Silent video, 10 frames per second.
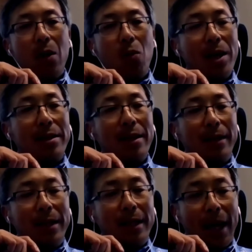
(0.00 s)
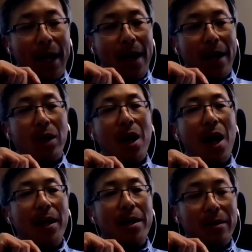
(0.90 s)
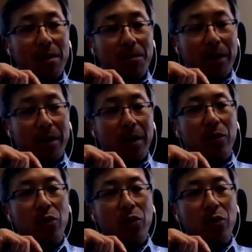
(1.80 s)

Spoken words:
One is a TKI or kinase inhibitor.